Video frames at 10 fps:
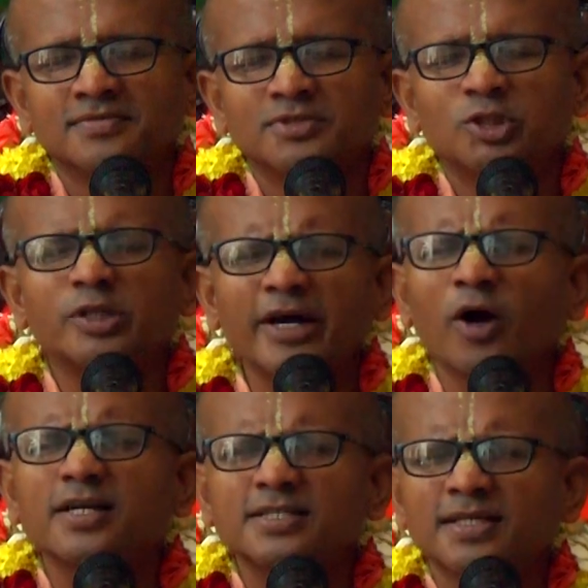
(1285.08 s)
So they
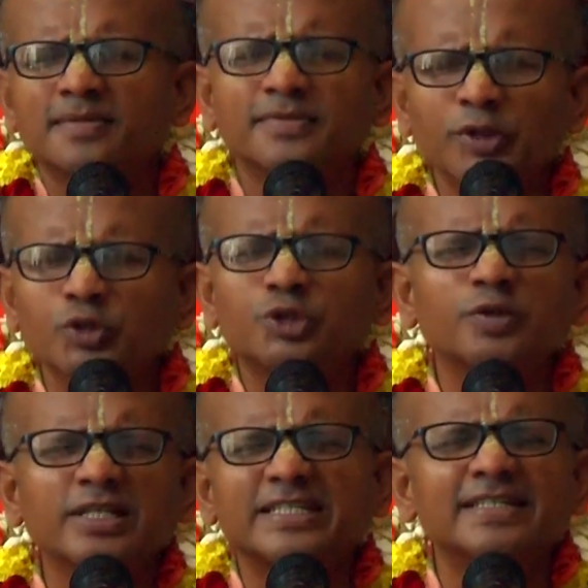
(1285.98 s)
got some used to
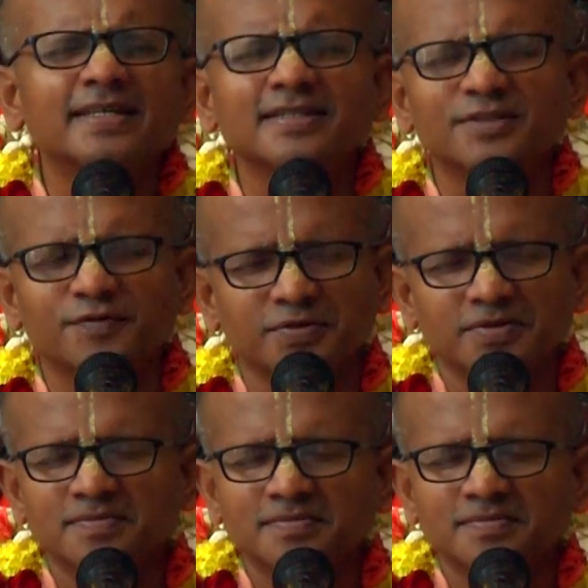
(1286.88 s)
this eating this food.